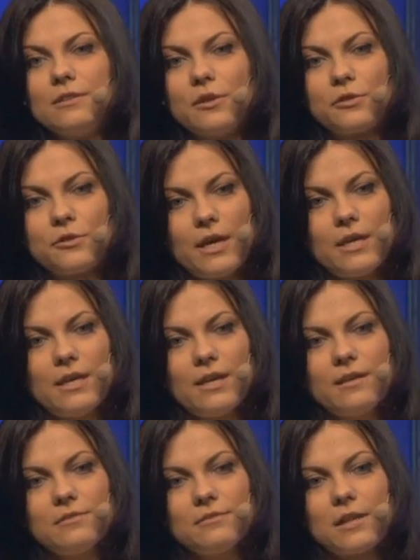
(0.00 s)
in
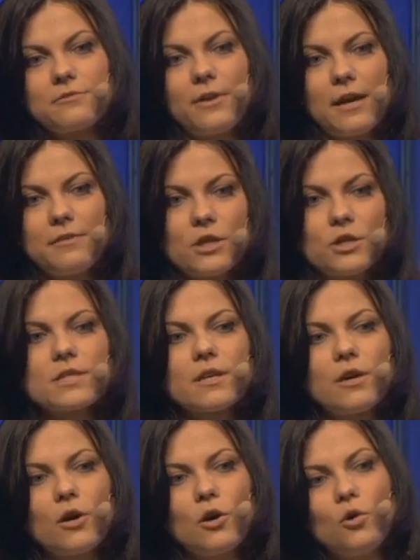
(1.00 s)
Lithuania like 5 years
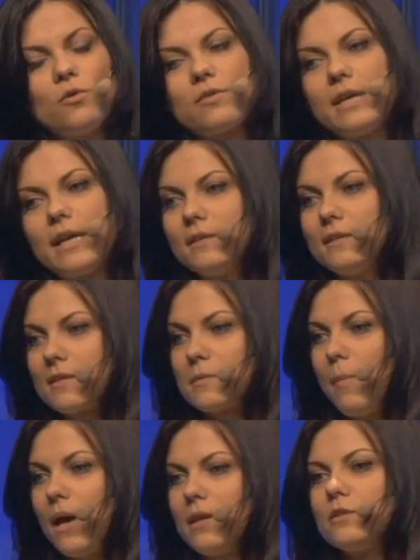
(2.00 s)
ago. Then it
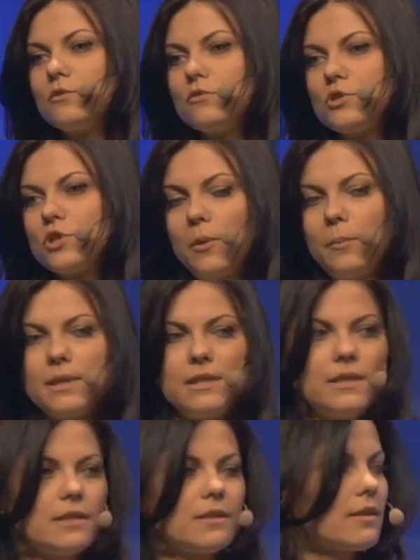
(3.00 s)
expanded to
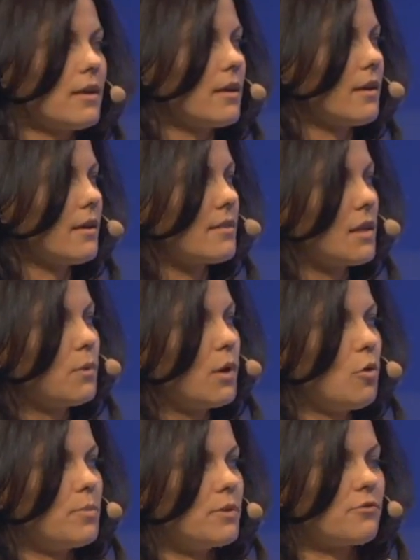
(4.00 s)
Germany. Then
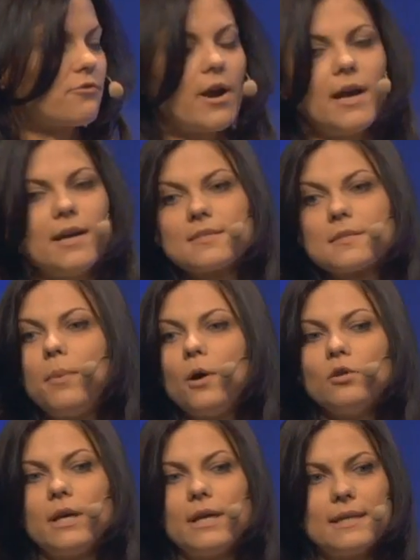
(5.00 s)
we opened France,
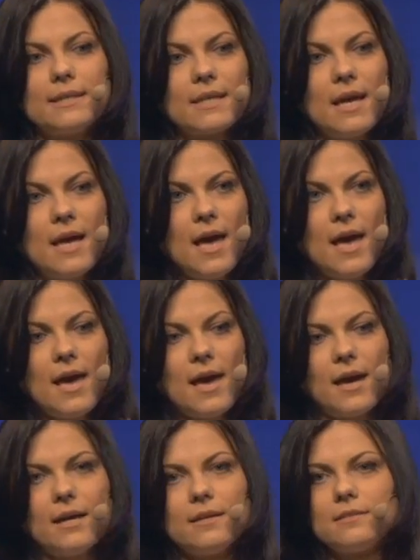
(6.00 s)
Poland.
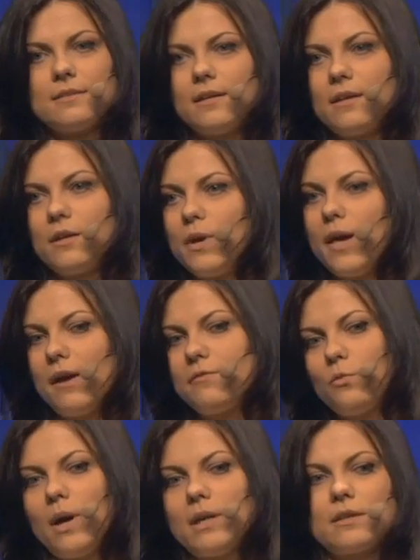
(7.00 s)
And we
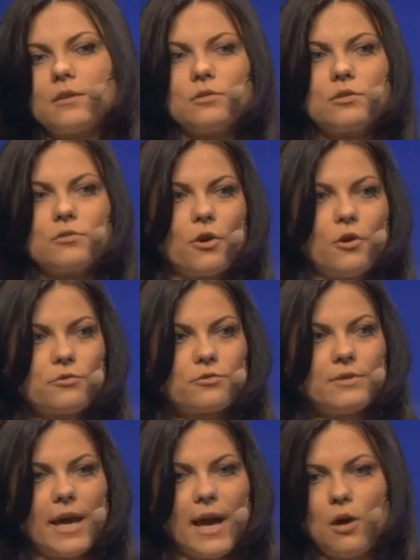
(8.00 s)
have quite a good
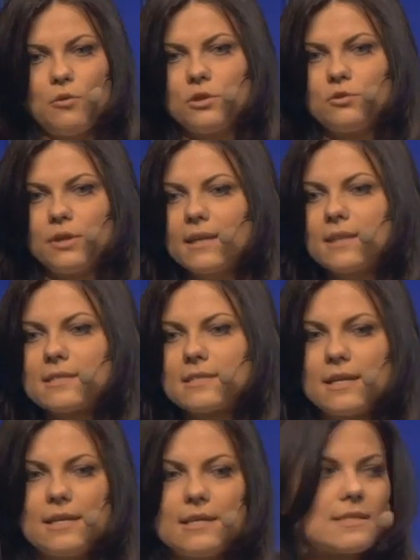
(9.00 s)
growth now in the United
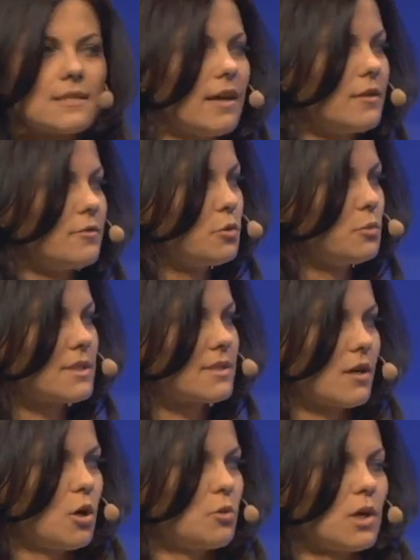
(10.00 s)
States. And a few
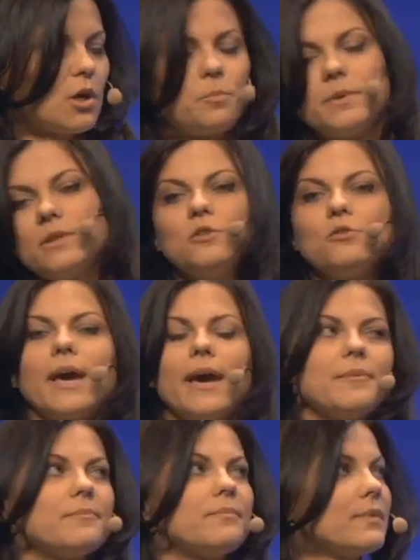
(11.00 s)
weeks ago, we opened
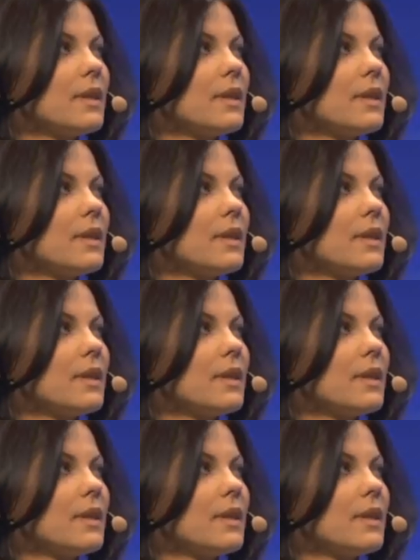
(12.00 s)
UK.